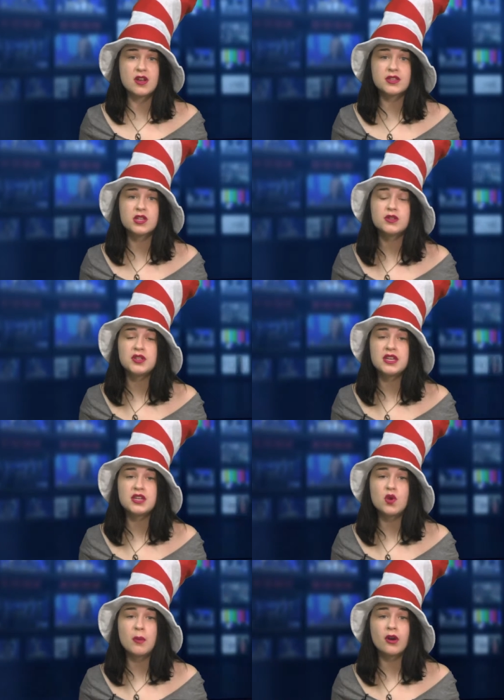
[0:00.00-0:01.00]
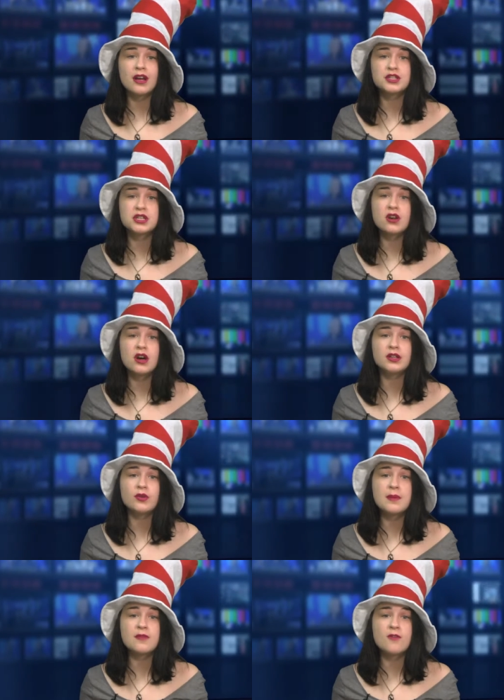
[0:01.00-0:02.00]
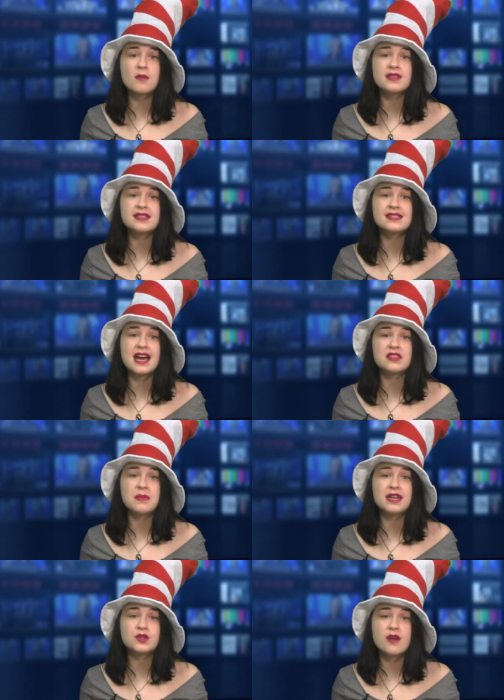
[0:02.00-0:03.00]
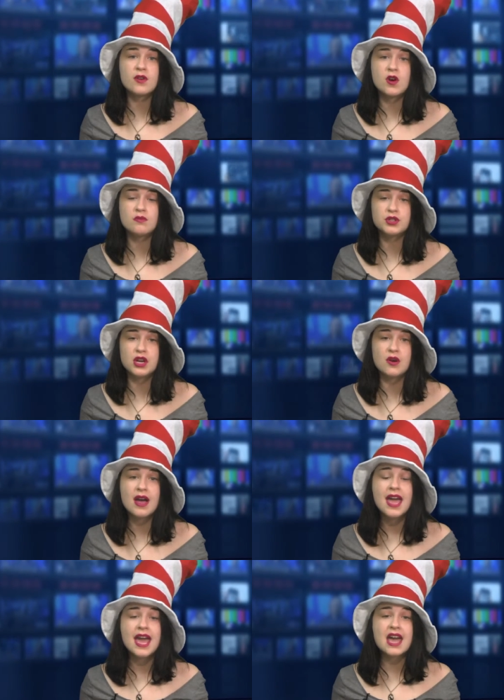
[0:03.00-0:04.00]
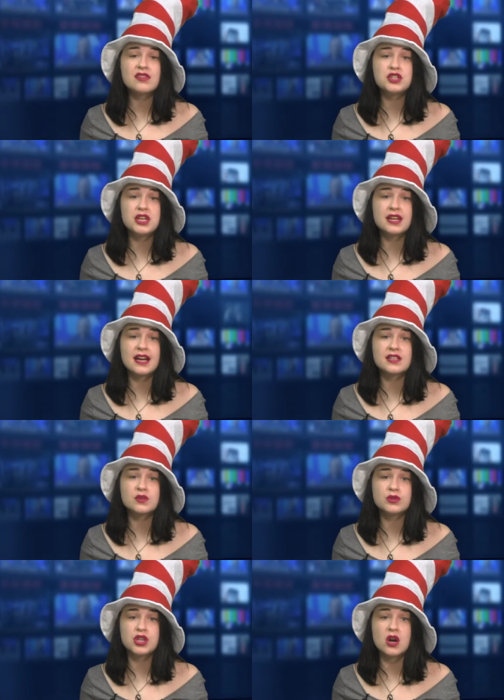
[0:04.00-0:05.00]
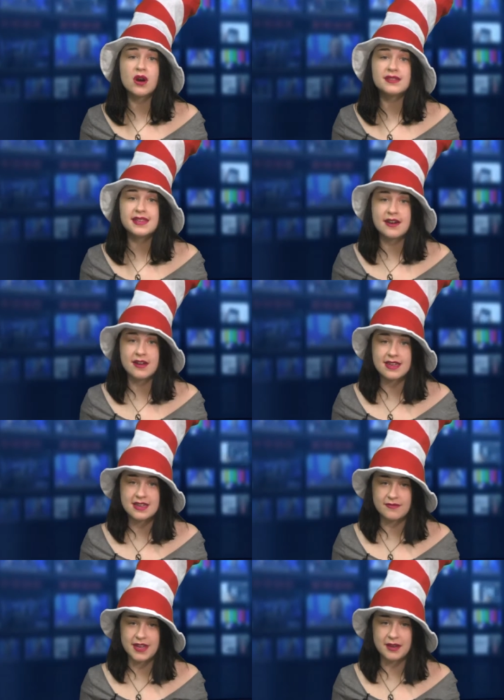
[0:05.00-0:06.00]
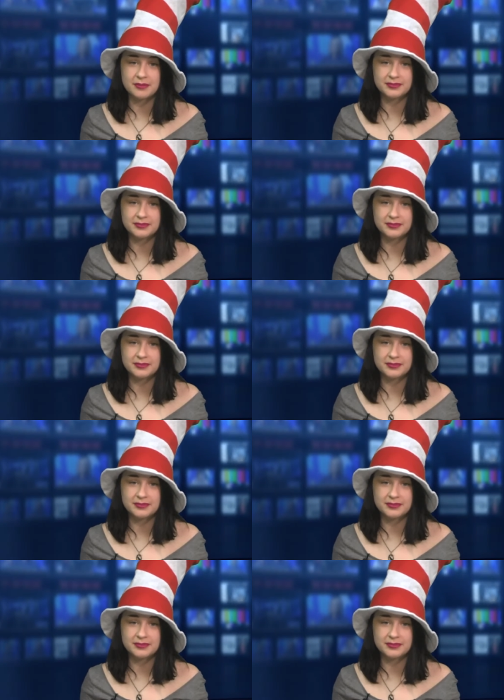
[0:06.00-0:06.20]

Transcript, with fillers: also to the Indoor Percussion on great performances at the Penn Trafford Home Show and the Jeannette High School Show on Saturday evening.